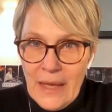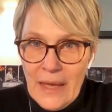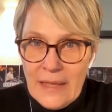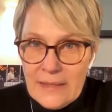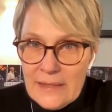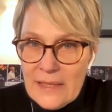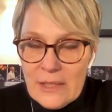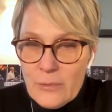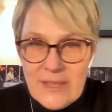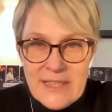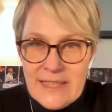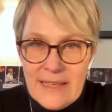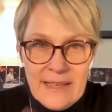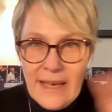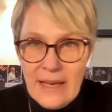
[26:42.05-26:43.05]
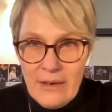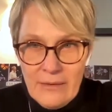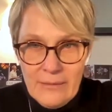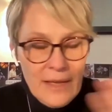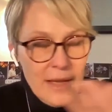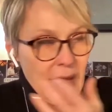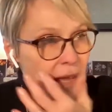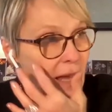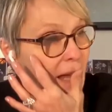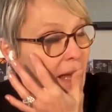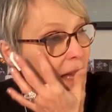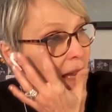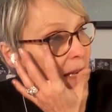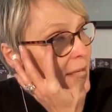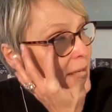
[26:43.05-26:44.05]
It was clear.
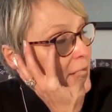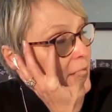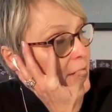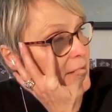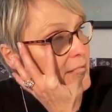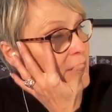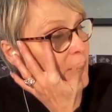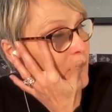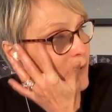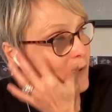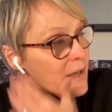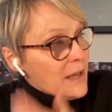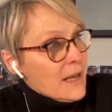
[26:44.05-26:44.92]
And so